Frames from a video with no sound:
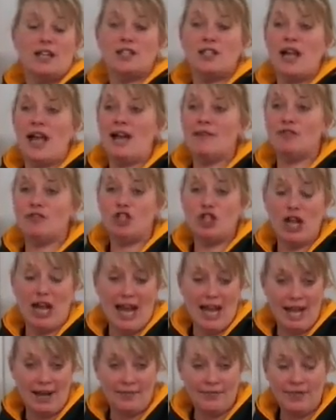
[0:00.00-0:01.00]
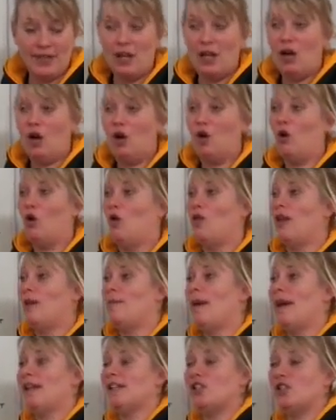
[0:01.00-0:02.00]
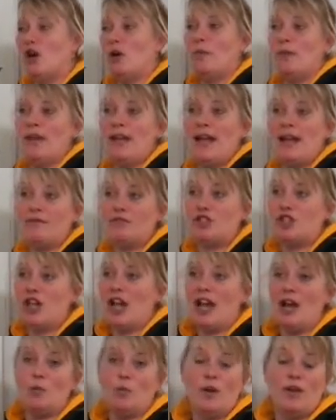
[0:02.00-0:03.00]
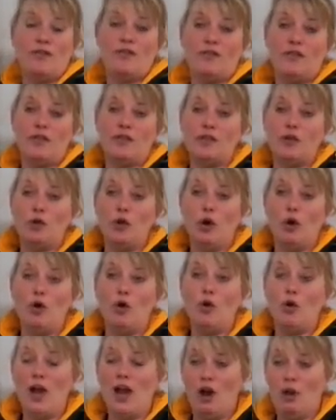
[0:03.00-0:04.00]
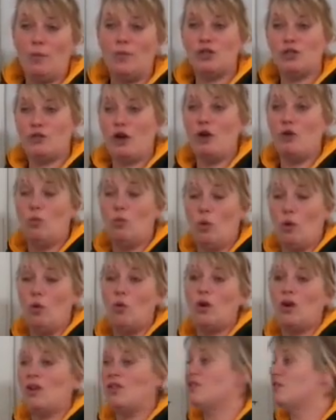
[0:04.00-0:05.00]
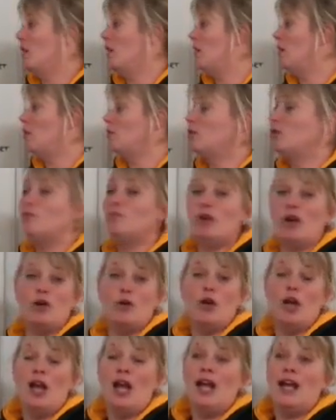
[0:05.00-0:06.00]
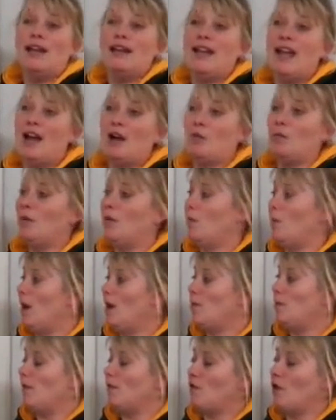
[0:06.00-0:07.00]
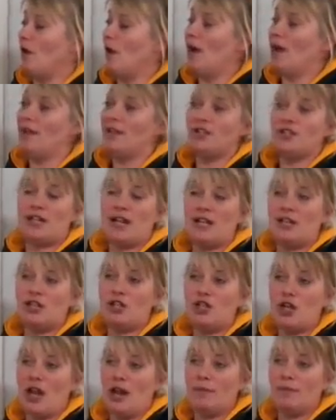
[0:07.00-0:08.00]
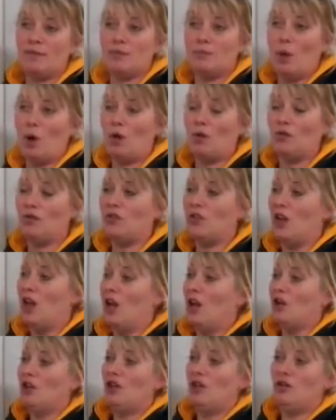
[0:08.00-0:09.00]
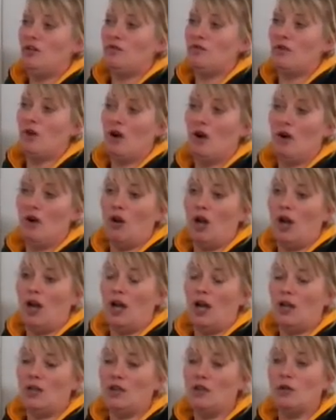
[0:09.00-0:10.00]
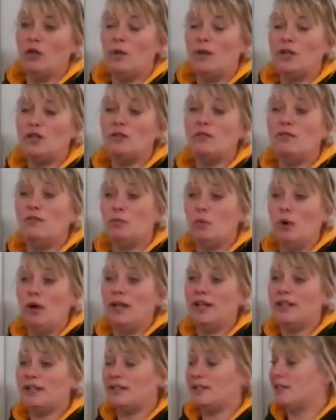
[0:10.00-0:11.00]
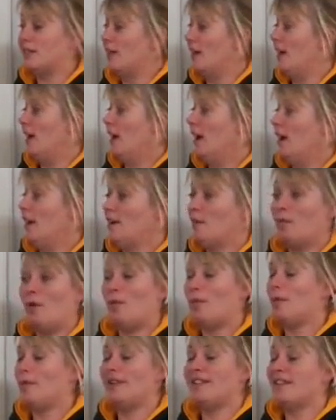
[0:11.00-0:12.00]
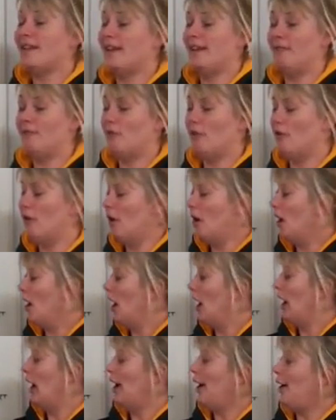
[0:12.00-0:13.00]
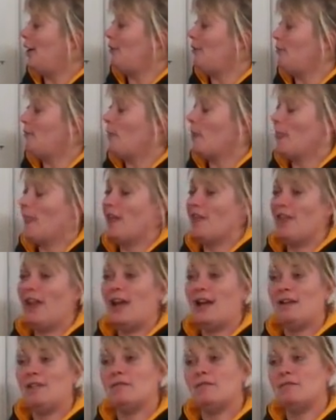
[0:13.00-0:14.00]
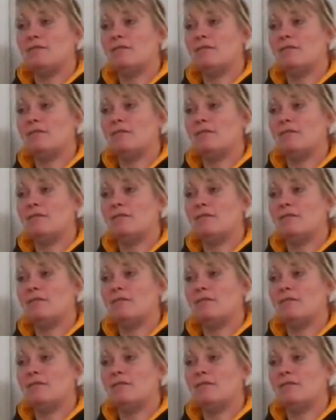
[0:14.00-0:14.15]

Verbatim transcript: to have a chat, or they may stop and have a chat with your helper stroke walkers along the route. Now, where we've got, like the say, to James Bond, You've got uh, No Norwegian Fjords, and I probably said it wrong. Um, they